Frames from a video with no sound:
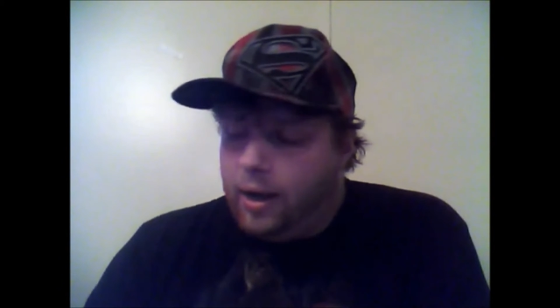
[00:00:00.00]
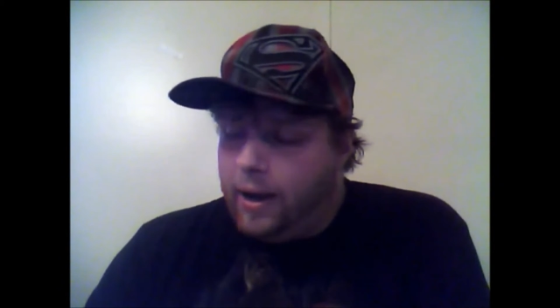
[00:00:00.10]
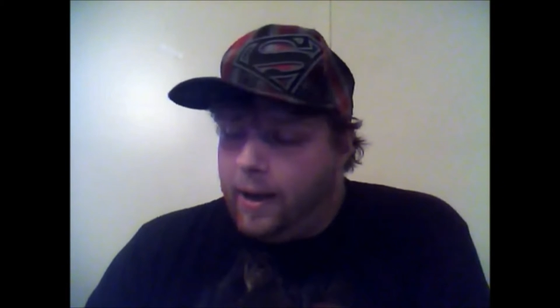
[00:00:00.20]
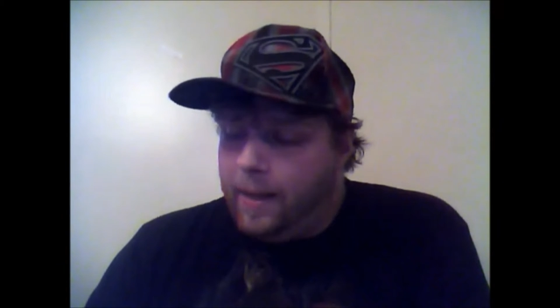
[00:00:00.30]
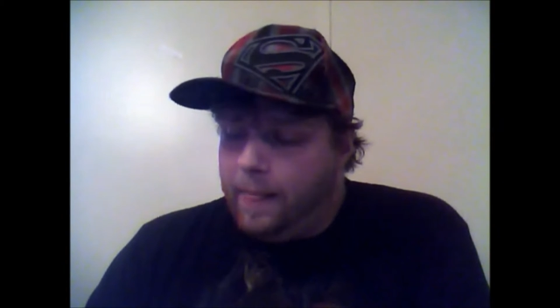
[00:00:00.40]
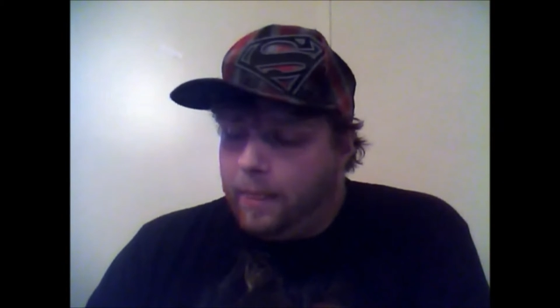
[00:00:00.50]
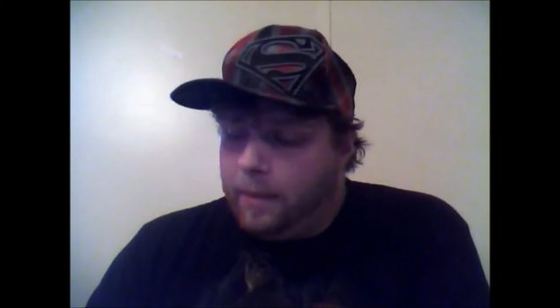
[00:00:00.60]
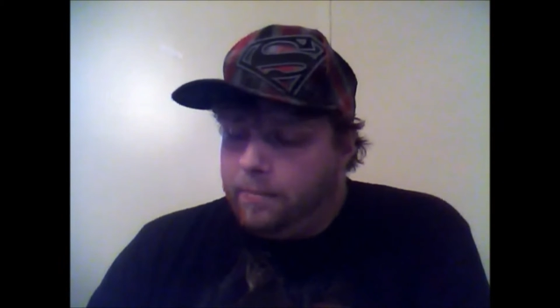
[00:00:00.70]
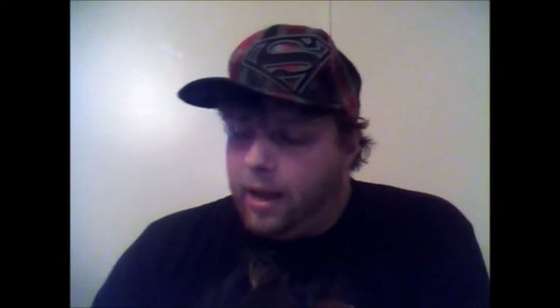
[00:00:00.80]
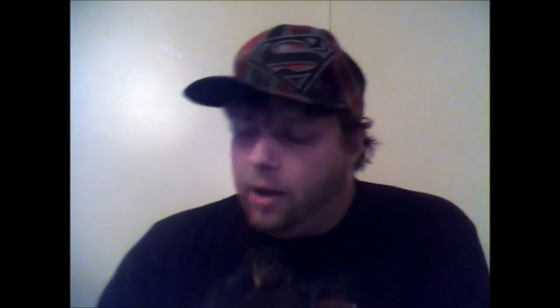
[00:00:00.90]

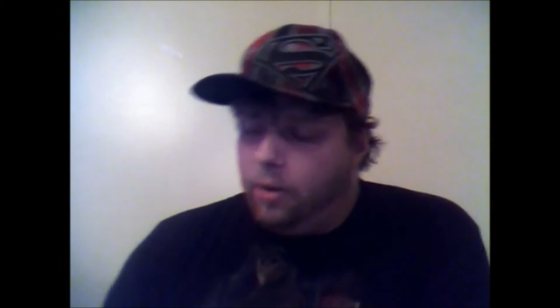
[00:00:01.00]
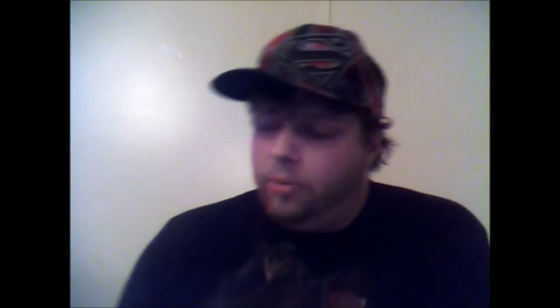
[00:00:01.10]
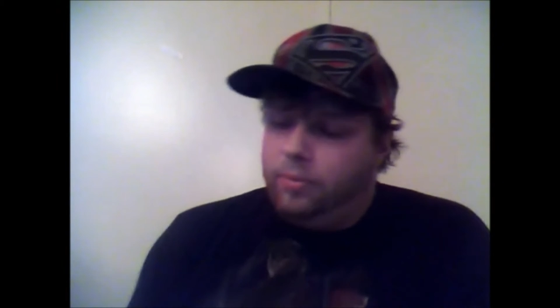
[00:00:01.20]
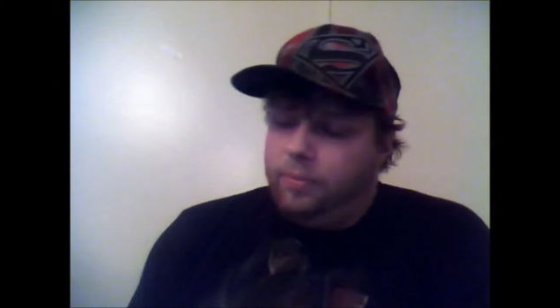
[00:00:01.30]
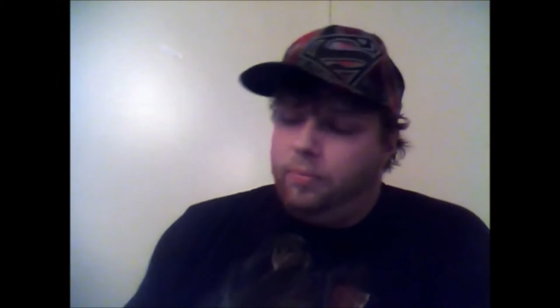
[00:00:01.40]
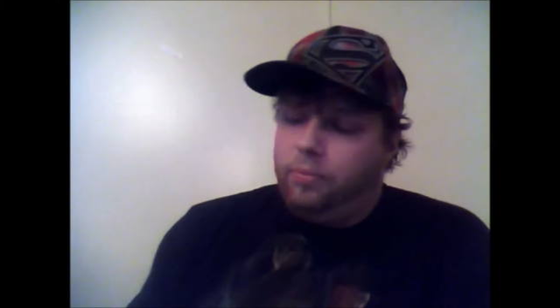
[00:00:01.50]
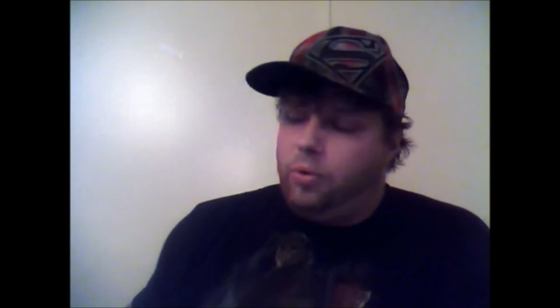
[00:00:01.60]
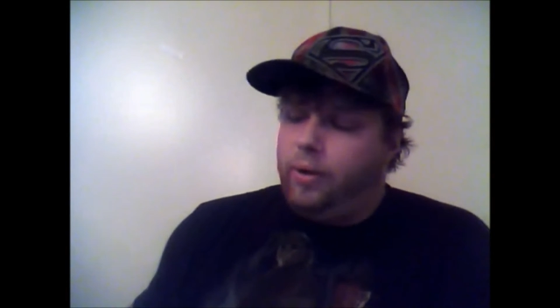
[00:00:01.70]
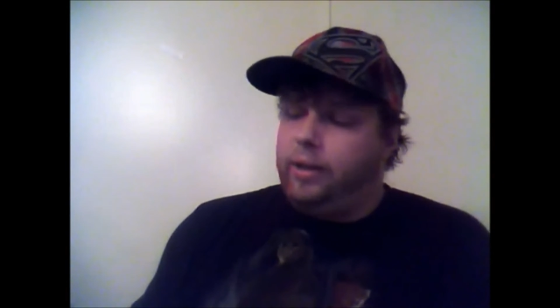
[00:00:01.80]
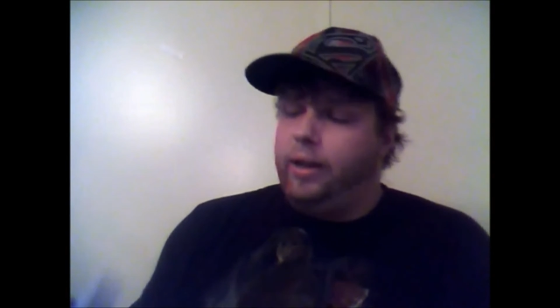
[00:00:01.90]
Now,
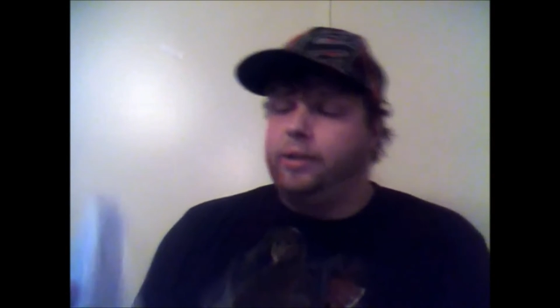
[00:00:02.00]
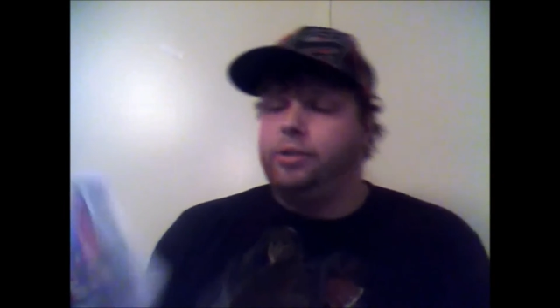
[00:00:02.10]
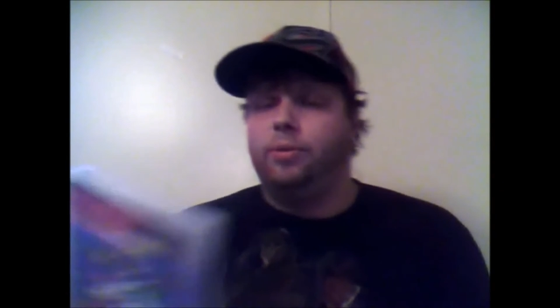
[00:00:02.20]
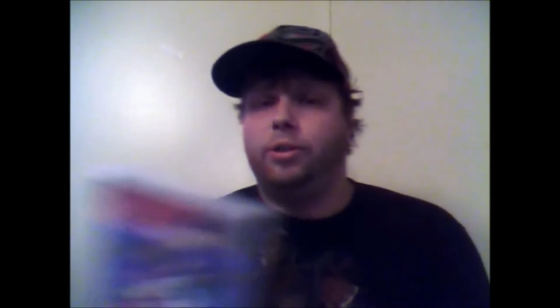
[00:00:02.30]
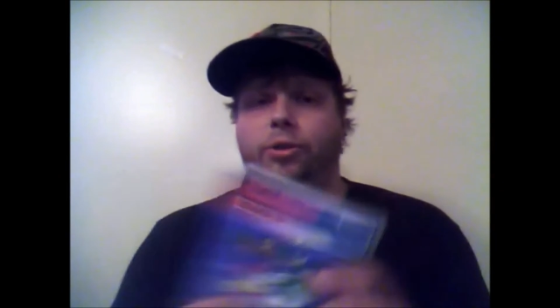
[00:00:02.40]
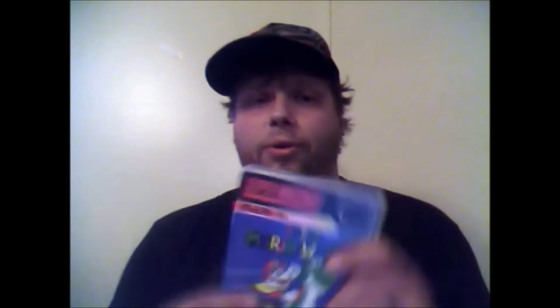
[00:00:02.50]
quickly, I just want to show